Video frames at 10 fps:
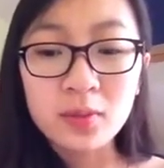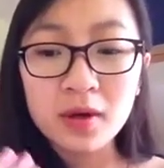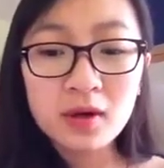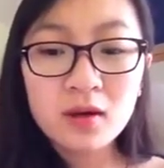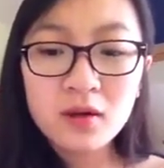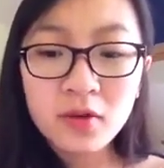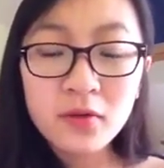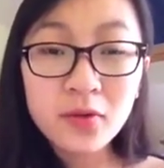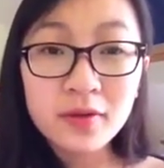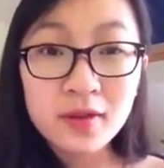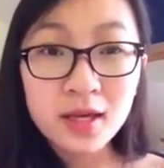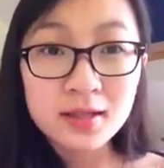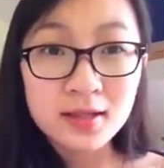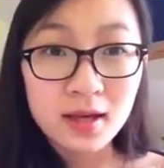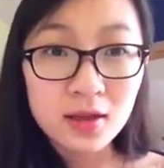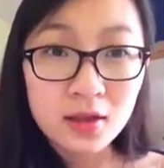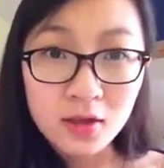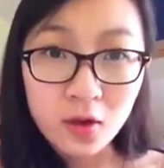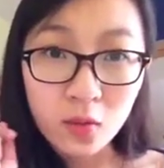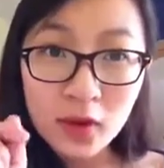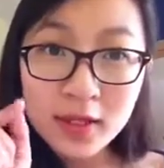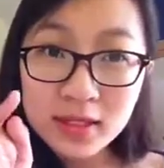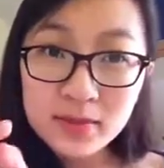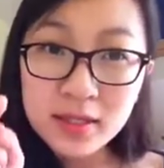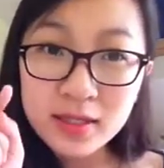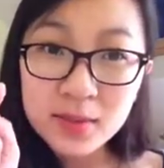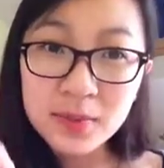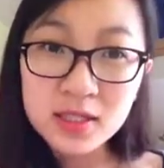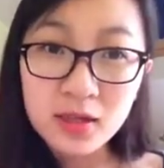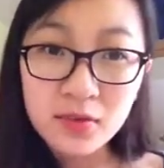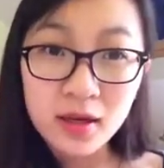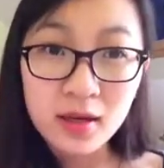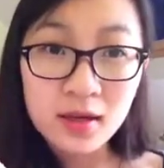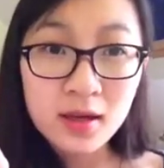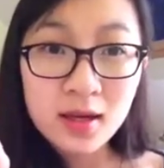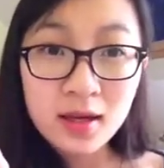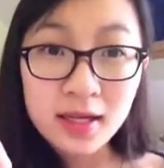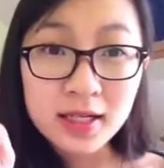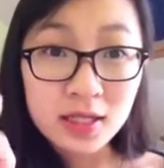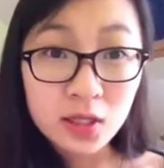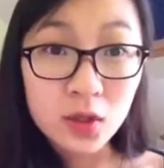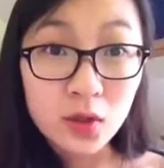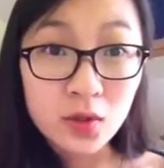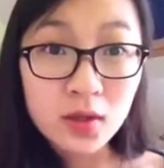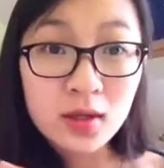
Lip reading: But if everyone thinks that, what is it specifically to you?